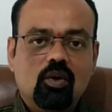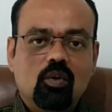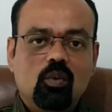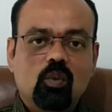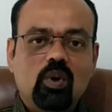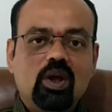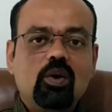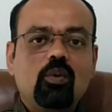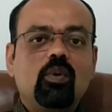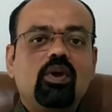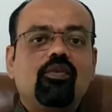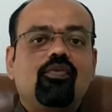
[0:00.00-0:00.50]

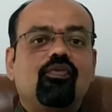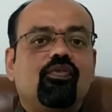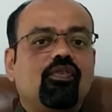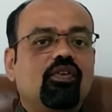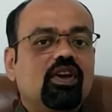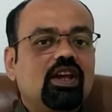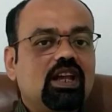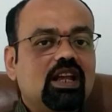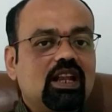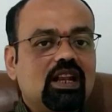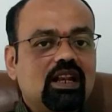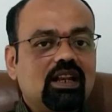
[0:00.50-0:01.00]
When we
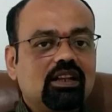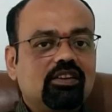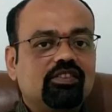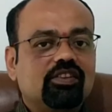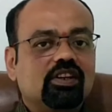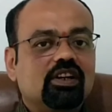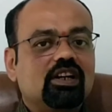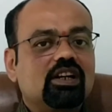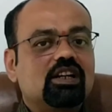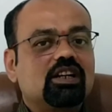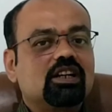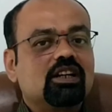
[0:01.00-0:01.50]
feel
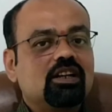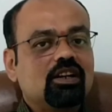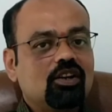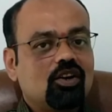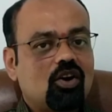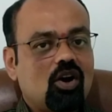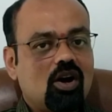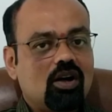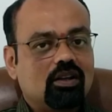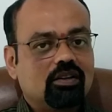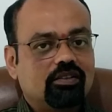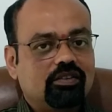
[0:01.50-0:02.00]
certain
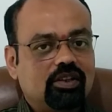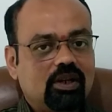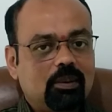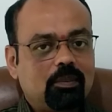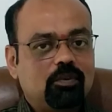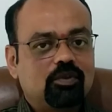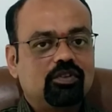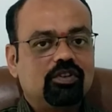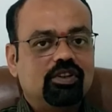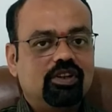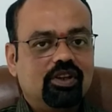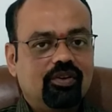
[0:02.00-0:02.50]

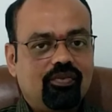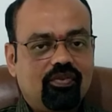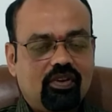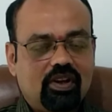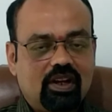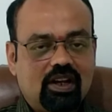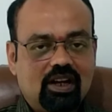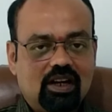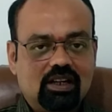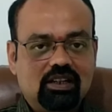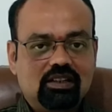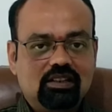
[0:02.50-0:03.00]
concepts
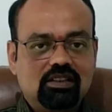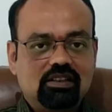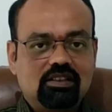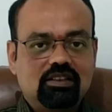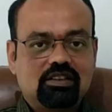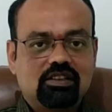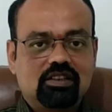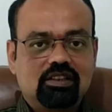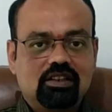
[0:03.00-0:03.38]
difficult,